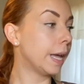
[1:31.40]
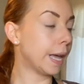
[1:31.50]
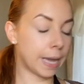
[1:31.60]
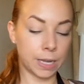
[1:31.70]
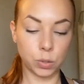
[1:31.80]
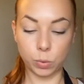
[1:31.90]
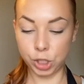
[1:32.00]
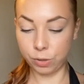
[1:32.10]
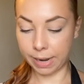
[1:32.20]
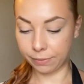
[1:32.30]
And
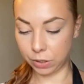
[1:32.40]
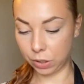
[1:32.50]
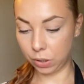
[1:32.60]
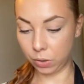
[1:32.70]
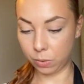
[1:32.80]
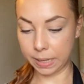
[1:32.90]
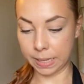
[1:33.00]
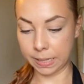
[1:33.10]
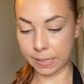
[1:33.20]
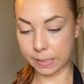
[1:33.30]
what you have to do
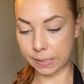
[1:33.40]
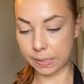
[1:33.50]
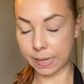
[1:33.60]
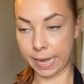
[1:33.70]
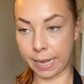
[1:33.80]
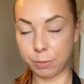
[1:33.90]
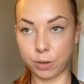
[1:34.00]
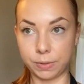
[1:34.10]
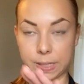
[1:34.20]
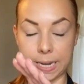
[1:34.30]
is you
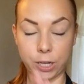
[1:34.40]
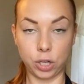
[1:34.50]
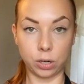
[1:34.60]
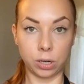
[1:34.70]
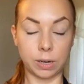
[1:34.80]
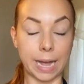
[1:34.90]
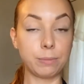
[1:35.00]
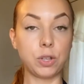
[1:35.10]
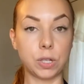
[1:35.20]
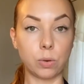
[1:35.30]
have to take
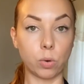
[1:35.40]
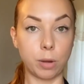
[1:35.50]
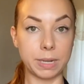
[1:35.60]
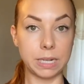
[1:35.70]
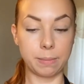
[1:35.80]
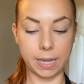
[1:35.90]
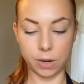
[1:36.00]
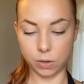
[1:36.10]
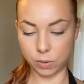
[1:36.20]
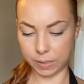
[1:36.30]
I'm using Roma
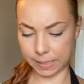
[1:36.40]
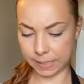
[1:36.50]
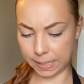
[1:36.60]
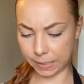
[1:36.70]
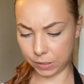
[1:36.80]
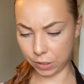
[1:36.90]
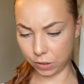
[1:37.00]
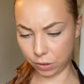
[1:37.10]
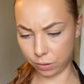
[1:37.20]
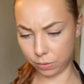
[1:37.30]
tomatoes. It says to
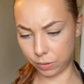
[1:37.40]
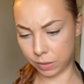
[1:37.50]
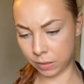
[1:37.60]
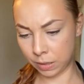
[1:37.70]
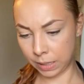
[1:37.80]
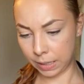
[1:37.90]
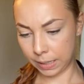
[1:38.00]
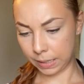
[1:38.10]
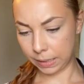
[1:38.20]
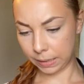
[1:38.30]
use,
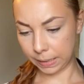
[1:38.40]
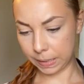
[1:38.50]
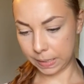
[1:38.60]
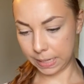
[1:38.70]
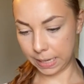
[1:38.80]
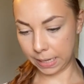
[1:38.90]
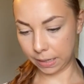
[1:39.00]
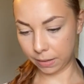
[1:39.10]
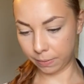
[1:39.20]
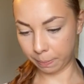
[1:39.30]
let's
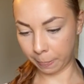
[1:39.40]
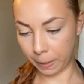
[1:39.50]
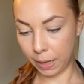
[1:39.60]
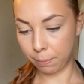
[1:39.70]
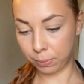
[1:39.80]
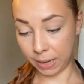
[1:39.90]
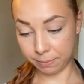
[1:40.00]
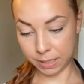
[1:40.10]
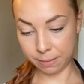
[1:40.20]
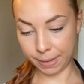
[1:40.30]
see,
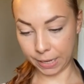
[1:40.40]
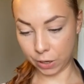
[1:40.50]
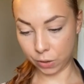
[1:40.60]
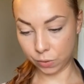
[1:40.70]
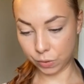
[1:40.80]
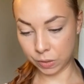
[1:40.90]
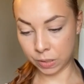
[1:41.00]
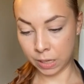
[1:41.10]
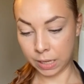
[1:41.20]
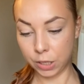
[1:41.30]
plum tomatoes.